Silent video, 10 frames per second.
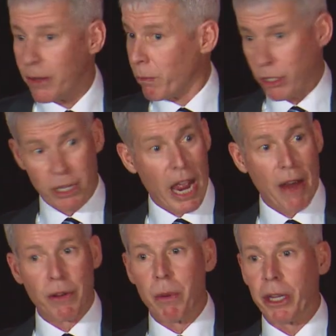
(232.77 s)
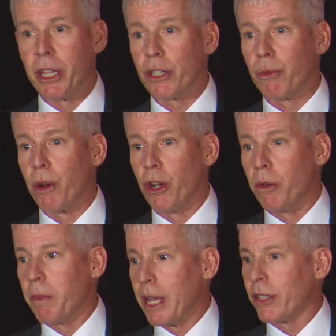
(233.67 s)
which everyone in this
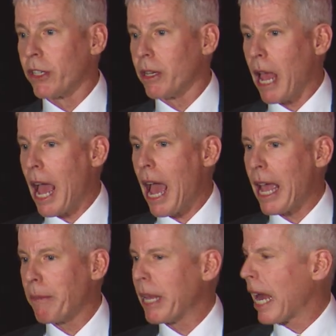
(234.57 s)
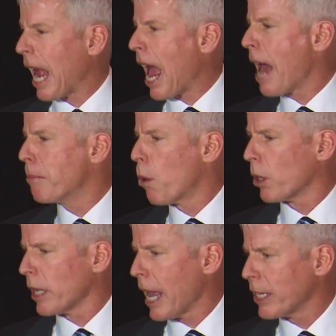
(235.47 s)
room we got to add
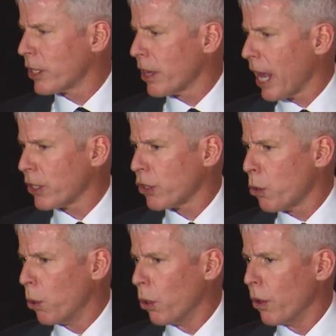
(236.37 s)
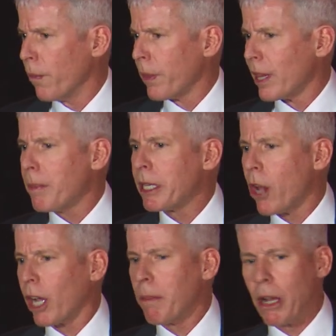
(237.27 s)
more legs to that stool. Let me
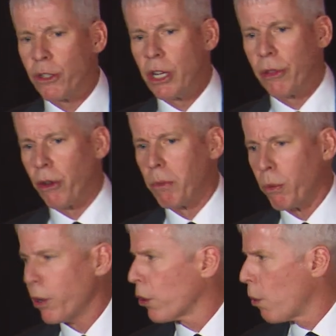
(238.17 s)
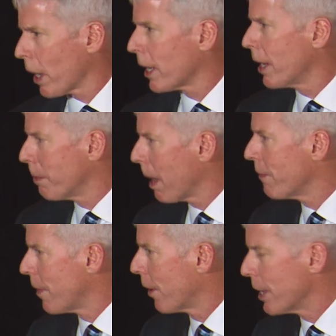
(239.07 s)
talk about geothermal real quick and in my
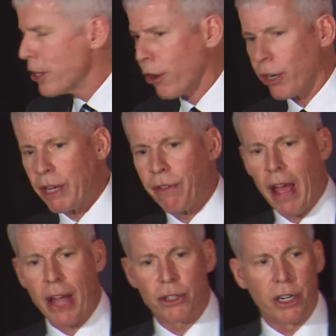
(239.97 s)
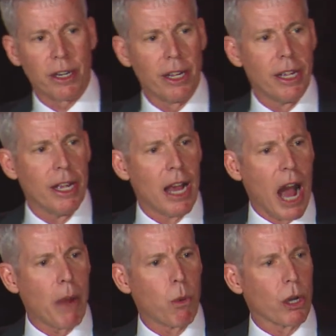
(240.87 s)
very nerdy fashion.
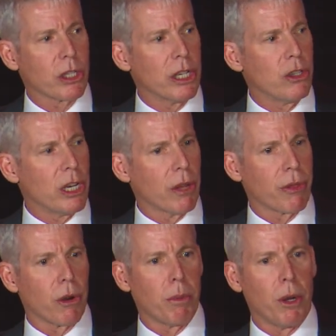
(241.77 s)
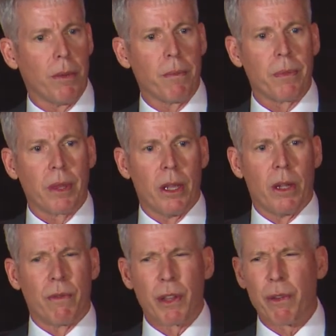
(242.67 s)
I worked in geothermal
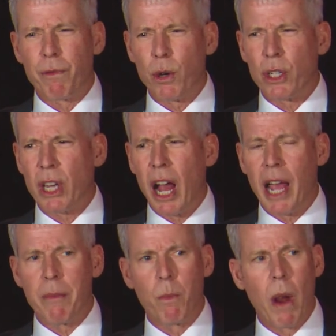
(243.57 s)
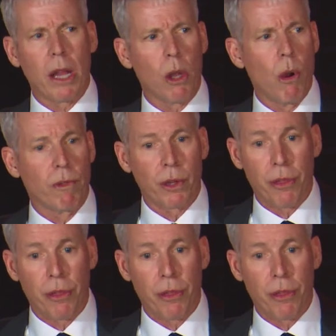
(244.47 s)
for the first time well over